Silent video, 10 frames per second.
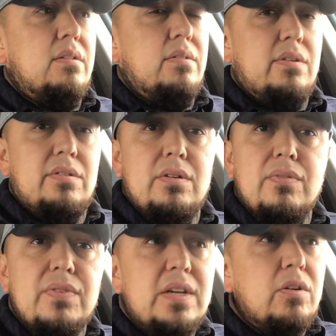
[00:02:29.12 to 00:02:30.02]
their
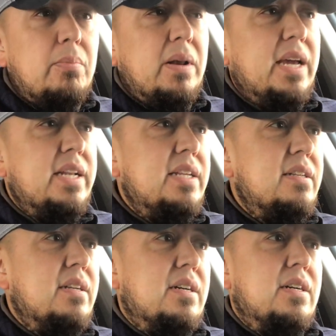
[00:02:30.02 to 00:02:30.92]
feet are
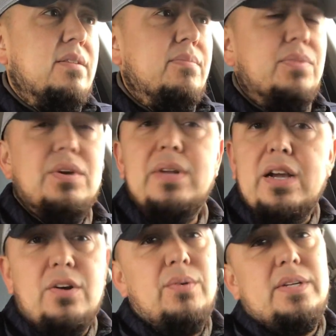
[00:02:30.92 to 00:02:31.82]
planted. They're
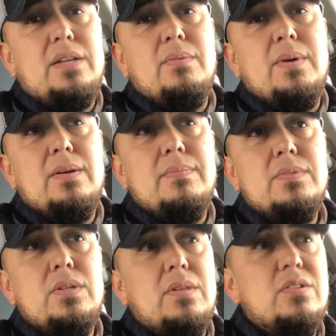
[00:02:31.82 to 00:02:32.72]
not going anywhere,
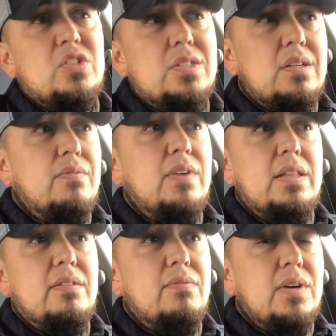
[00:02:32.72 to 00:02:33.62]
so they're just going to
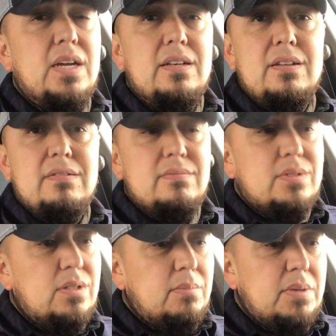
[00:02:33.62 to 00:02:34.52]
fight the fight
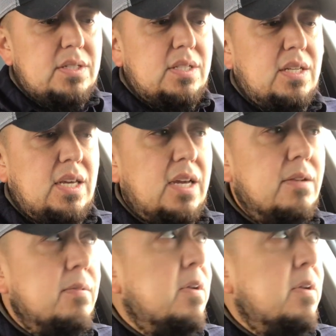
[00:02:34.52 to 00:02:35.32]
to the best they can.